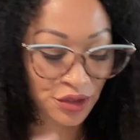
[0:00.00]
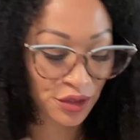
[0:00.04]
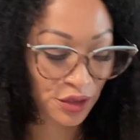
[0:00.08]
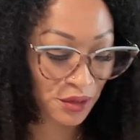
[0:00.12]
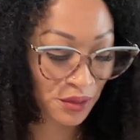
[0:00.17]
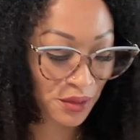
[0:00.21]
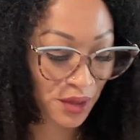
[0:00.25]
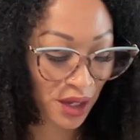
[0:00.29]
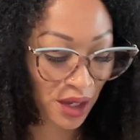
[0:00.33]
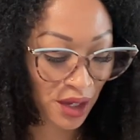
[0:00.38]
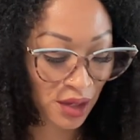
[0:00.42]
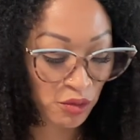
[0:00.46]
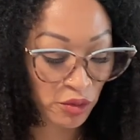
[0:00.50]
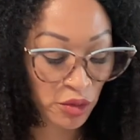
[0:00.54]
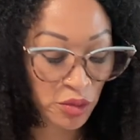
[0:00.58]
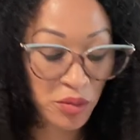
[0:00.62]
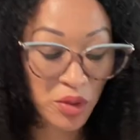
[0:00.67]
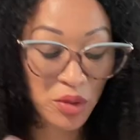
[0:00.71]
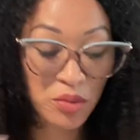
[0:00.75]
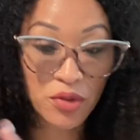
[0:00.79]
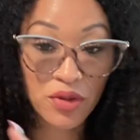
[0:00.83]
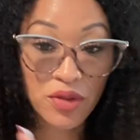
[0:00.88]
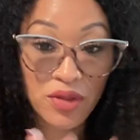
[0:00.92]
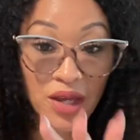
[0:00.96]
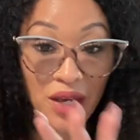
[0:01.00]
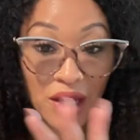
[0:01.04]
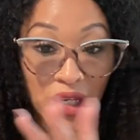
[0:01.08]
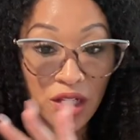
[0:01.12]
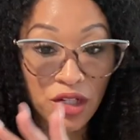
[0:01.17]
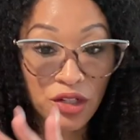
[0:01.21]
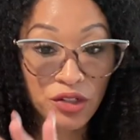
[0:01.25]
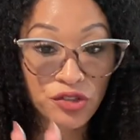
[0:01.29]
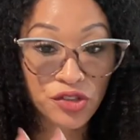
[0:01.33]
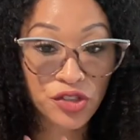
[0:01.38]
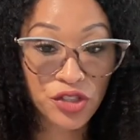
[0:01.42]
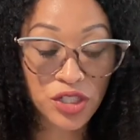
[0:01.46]
Okay, remember that
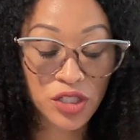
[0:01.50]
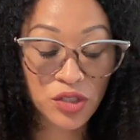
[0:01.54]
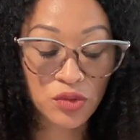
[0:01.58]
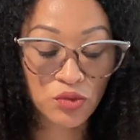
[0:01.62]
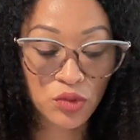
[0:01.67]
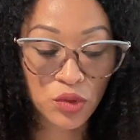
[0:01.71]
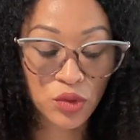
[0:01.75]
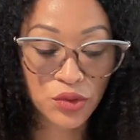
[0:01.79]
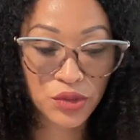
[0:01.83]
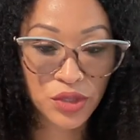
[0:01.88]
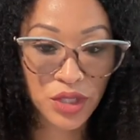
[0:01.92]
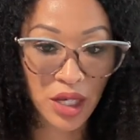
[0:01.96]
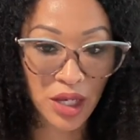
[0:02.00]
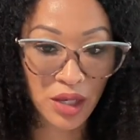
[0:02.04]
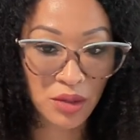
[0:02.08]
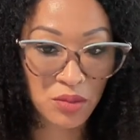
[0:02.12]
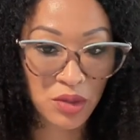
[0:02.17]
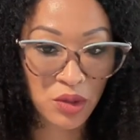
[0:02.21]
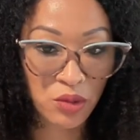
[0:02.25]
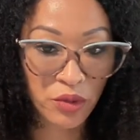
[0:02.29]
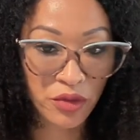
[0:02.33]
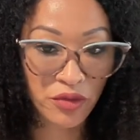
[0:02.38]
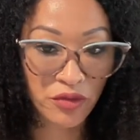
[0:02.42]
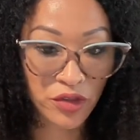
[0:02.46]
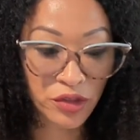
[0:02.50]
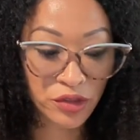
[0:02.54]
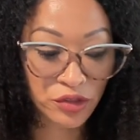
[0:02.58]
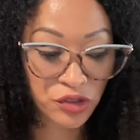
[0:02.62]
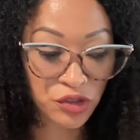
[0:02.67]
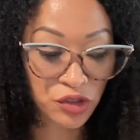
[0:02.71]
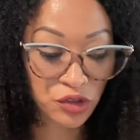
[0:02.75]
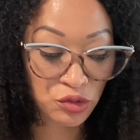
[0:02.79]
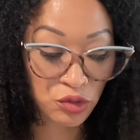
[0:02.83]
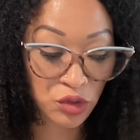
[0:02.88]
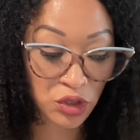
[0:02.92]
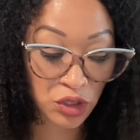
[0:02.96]
energies and roles can be
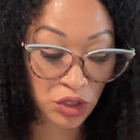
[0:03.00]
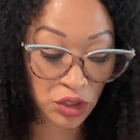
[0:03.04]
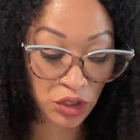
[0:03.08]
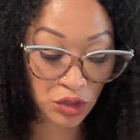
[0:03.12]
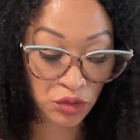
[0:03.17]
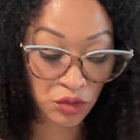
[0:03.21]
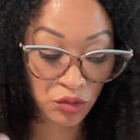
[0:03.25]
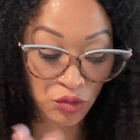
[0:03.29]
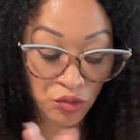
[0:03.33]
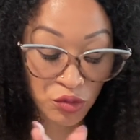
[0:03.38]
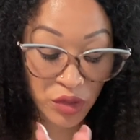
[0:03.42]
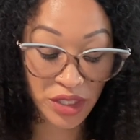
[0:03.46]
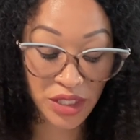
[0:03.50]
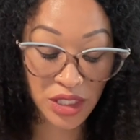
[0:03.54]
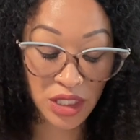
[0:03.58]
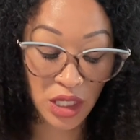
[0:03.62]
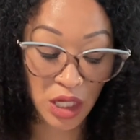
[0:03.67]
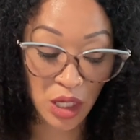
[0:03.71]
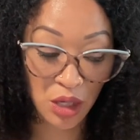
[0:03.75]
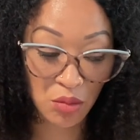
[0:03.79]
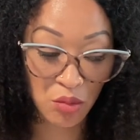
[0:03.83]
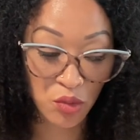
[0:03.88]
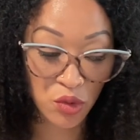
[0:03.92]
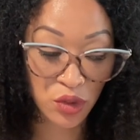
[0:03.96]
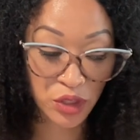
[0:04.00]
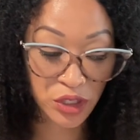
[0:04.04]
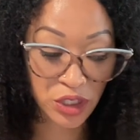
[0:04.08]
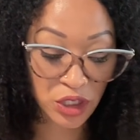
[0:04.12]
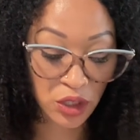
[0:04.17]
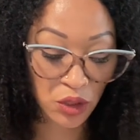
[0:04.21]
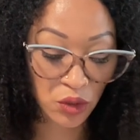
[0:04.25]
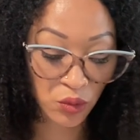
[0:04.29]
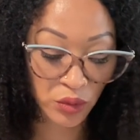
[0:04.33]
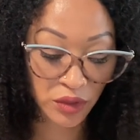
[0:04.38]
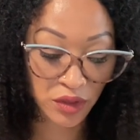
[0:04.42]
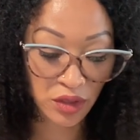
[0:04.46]
reversed. You could resonate more
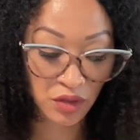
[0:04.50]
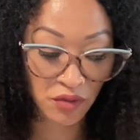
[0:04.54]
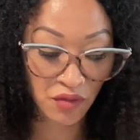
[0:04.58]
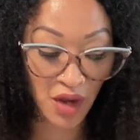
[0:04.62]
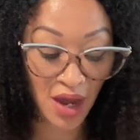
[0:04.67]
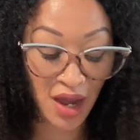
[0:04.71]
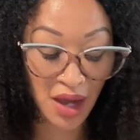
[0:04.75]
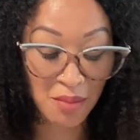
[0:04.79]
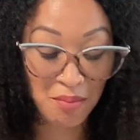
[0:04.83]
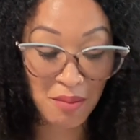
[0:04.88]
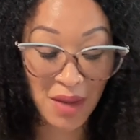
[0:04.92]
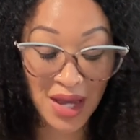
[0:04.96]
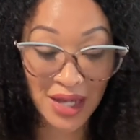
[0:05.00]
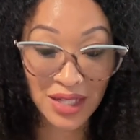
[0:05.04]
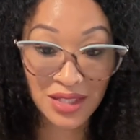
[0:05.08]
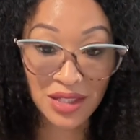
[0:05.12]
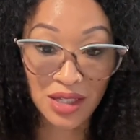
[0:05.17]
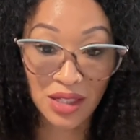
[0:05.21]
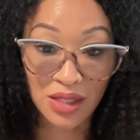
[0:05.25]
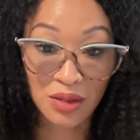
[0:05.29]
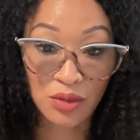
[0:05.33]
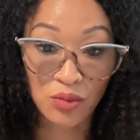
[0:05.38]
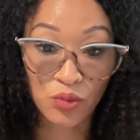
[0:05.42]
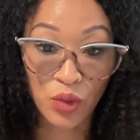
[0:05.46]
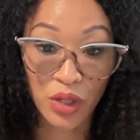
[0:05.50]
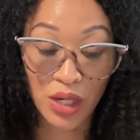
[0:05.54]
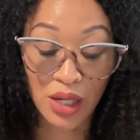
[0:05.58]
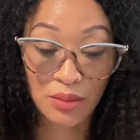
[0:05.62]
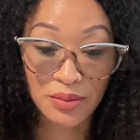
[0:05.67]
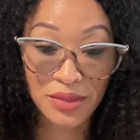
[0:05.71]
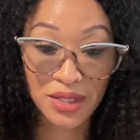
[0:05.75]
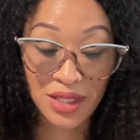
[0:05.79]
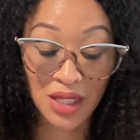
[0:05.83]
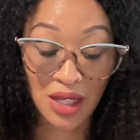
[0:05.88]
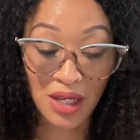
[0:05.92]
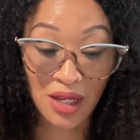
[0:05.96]
so with divine masculine when I'm
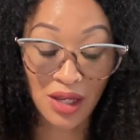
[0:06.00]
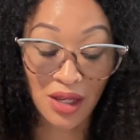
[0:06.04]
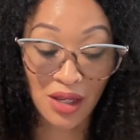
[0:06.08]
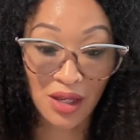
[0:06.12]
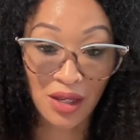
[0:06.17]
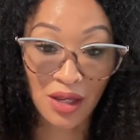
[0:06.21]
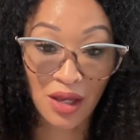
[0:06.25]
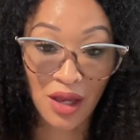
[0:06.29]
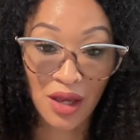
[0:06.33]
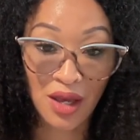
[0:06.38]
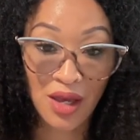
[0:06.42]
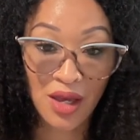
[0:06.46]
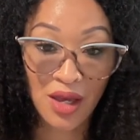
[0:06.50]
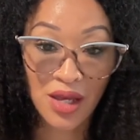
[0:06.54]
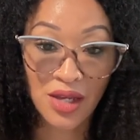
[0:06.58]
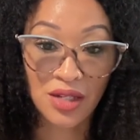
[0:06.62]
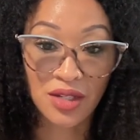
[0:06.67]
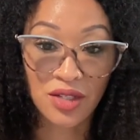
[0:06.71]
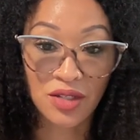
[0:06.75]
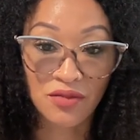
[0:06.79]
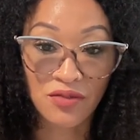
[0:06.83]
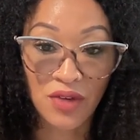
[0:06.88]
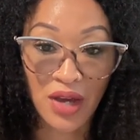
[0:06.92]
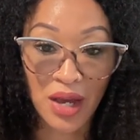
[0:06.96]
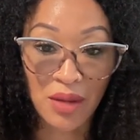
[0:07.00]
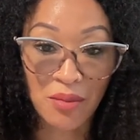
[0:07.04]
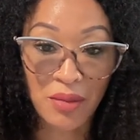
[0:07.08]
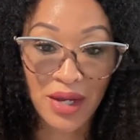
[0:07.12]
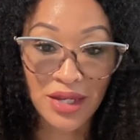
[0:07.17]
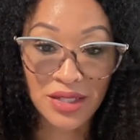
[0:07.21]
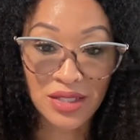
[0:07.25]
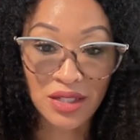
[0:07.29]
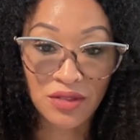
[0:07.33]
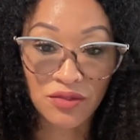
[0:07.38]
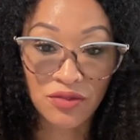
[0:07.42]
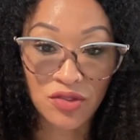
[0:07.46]
saying
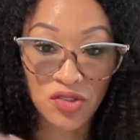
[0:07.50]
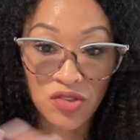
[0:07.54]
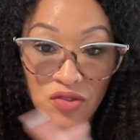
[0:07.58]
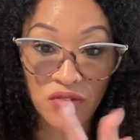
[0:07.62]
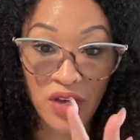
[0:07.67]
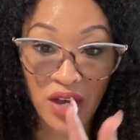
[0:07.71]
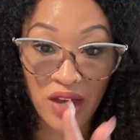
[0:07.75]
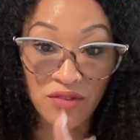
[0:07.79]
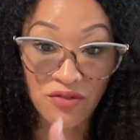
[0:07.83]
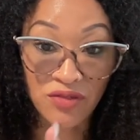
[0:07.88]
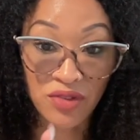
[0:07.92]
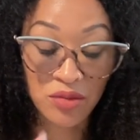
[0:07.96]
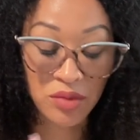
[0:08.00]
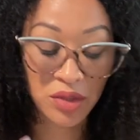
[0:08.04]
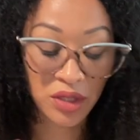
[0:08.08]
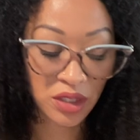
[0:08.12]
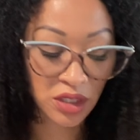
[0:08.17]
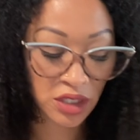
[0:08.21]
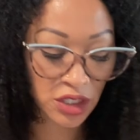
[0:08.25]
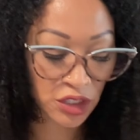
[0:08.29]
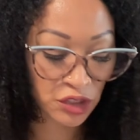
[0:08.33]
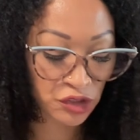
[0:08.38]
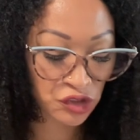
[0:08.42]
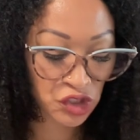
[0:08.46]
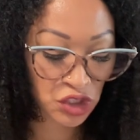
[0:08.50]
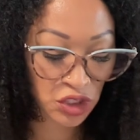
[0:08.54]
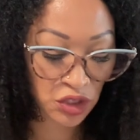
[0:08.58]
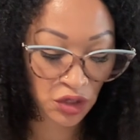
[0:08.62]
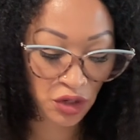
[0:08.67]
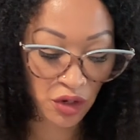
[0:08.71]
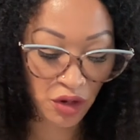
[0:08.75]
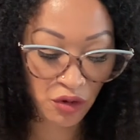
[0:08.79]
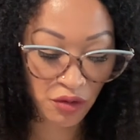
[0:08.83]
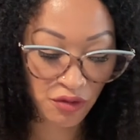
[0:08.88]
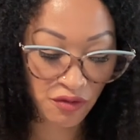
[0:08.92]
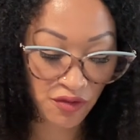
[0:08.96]
divine feminine energy,
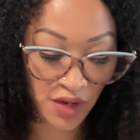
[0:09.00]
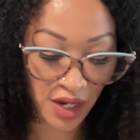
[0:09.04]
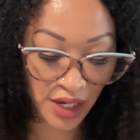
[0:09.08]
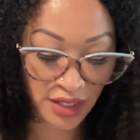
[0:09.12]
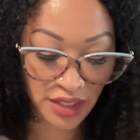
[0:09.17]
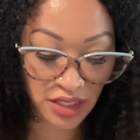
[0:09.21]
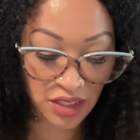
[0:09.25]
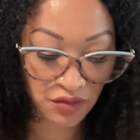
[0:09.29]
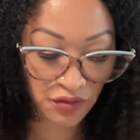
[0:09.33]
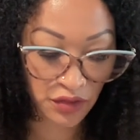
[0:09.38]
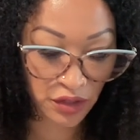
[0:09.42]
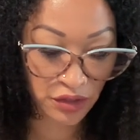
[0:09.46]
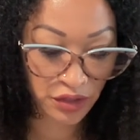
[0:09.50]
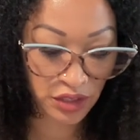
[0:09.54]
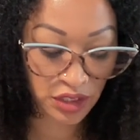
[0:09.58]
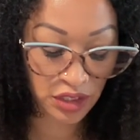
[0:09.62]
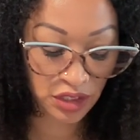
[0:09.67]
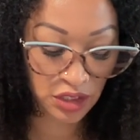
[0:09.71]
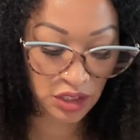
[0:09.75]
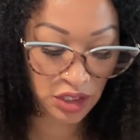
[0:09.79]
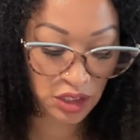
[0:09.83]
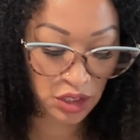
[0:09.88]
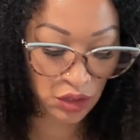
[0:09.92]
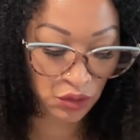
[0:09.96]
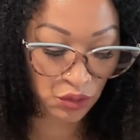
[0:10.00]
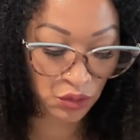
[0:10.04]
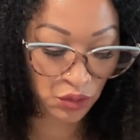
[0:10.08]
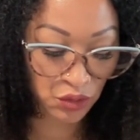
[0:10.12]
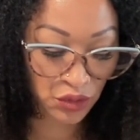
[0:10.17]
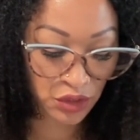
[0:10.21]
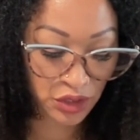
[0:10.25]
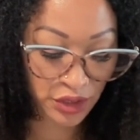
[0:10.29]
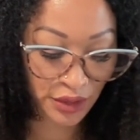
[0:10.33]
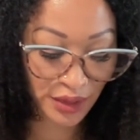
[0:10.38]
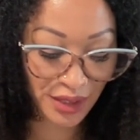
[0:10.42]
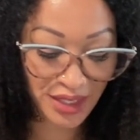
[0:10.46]
or vice versa.
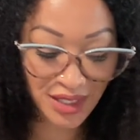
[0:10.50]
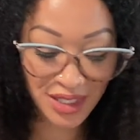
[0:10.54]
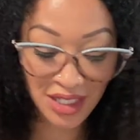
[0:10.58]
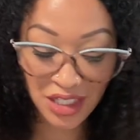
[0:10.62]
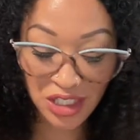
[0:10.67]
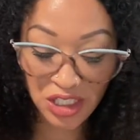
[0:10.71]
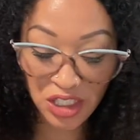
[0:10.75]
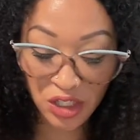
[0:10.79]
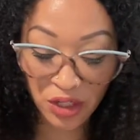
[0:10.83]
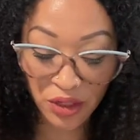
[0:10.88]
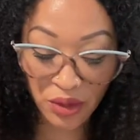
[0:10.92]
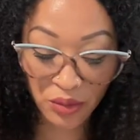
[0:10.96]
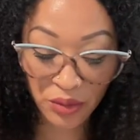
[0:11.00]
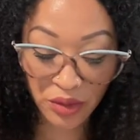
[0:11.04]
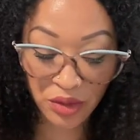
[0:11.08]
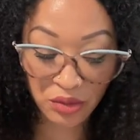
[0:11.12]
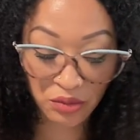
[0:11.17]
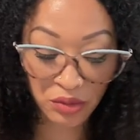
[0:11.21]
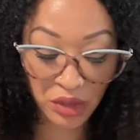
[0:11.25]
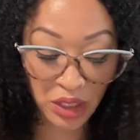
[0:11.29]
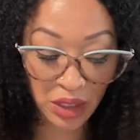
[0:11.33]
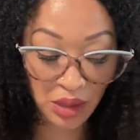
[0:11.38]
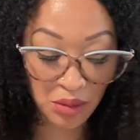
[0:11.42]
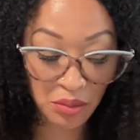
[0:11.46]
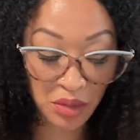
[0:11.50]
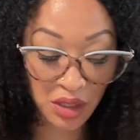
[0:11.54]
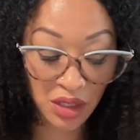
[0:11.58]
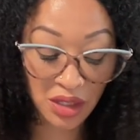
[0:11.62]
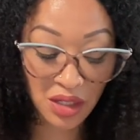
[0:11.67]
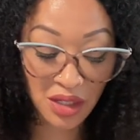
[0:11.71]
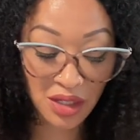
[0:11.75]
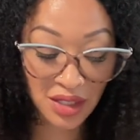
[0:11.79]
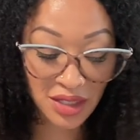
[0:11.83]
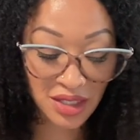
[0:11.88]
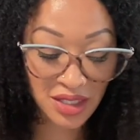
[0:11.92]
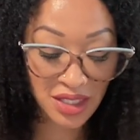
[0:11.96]
So let's get started with the reading
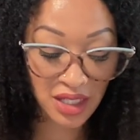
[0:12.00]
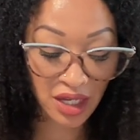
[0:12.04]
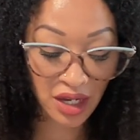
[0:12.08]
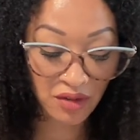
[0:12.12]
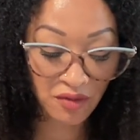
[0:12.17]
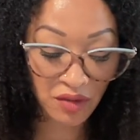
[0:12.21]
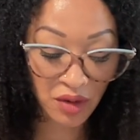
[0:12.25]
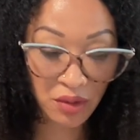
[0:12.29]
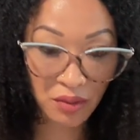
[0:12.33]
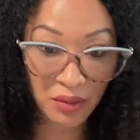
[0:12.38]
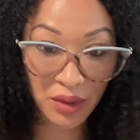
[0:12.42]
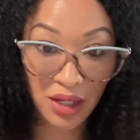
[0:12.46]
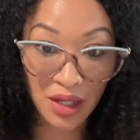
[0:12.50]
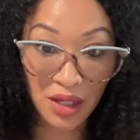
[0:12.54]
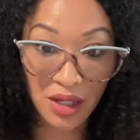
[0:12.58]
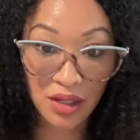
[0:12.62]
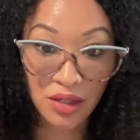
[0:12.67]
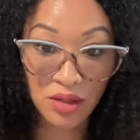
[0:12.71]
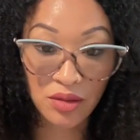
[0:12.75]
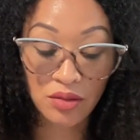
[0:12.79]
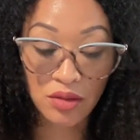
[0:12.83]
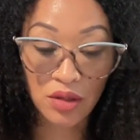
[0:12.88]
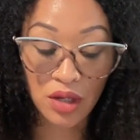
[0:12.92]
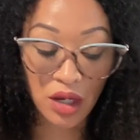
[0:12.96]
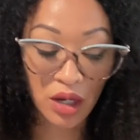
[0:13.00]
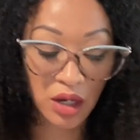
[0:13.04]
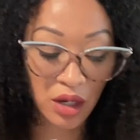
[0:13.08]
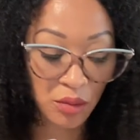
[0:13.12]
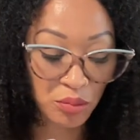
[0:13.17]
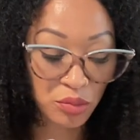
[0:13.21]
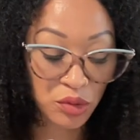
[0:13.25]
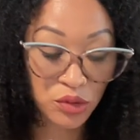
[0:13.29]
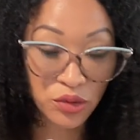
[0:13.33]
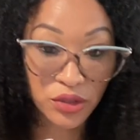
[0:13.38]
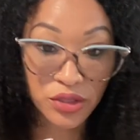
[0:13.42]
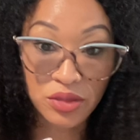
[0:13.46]
because I've already
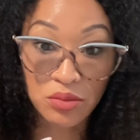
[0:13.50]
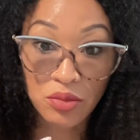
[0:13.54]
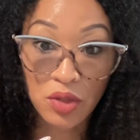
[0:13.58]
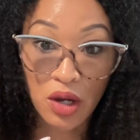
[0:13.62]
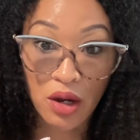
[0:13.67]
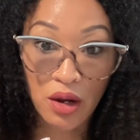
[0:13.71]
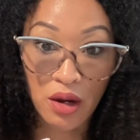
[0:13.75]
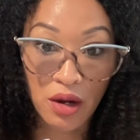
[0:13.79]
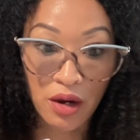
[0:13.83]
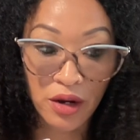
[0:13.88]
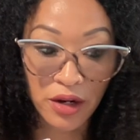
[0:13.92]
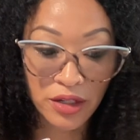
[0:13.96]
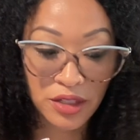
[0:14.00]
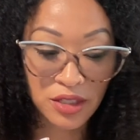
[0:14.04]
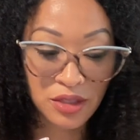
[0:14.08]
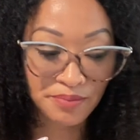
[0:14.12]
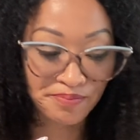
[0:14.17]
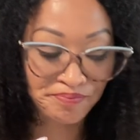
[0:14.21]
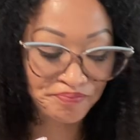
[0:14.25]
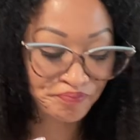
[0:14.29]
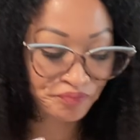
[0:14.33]
pulled some cards,